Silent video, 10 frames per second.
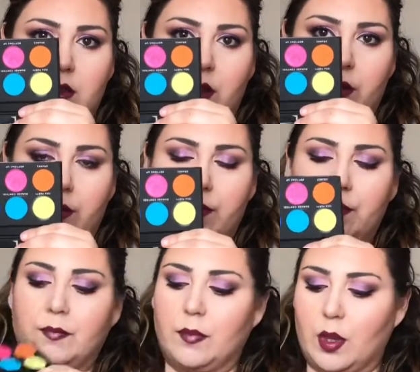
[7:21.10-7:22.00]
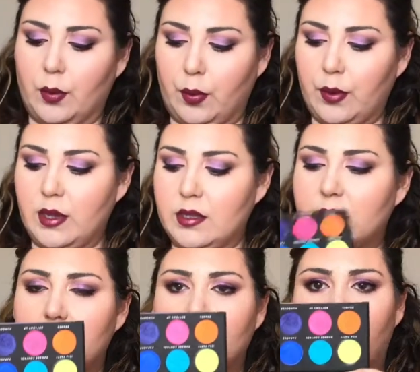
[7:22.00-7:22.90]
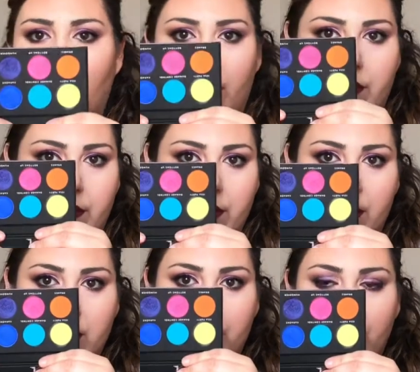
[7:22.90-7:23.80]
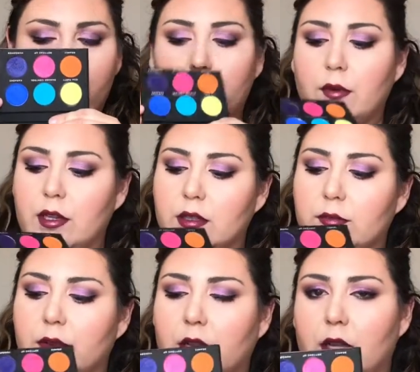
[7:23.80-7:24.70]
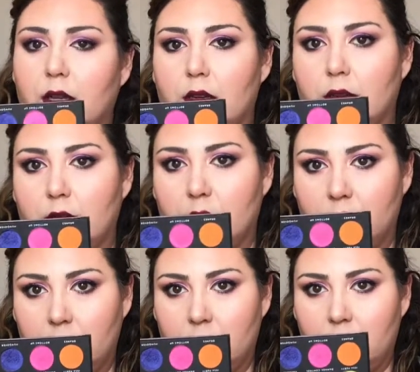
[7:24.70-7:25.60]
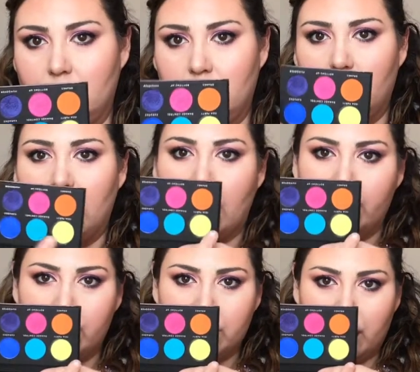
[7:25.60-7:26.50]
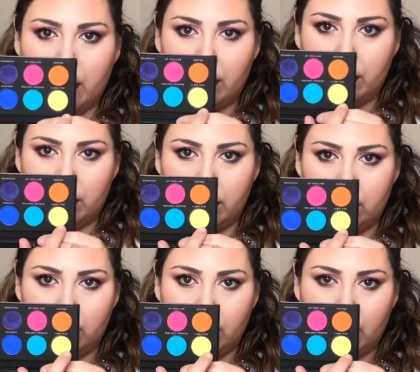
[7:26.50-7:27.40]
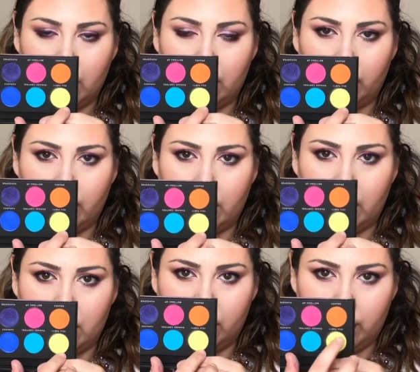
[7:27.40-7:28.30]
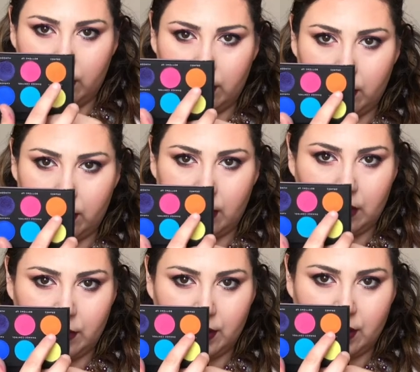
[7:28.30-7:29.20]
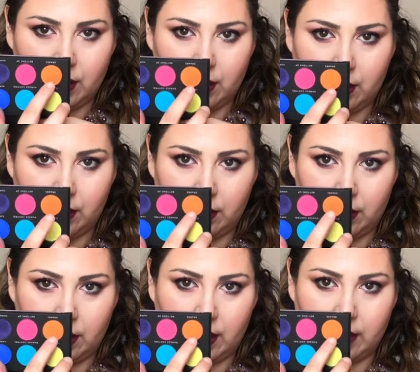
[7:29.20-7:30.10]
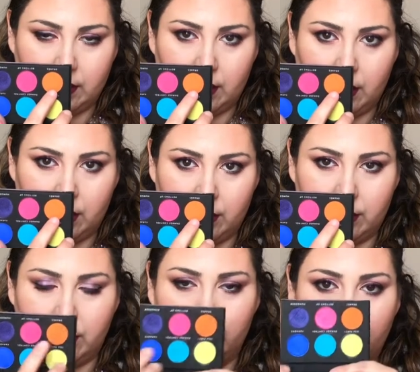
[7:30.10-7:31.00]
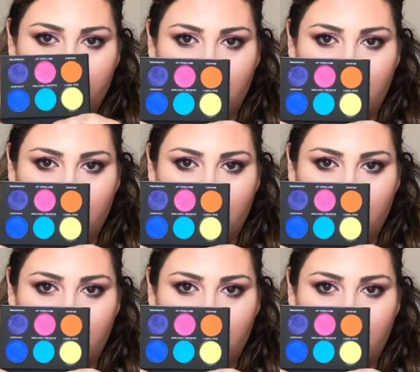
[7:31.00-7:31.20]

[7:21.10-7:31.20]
So it's good to have. This purple is really good. And I'm gonna try to do a look with this one. This one's a nice color too.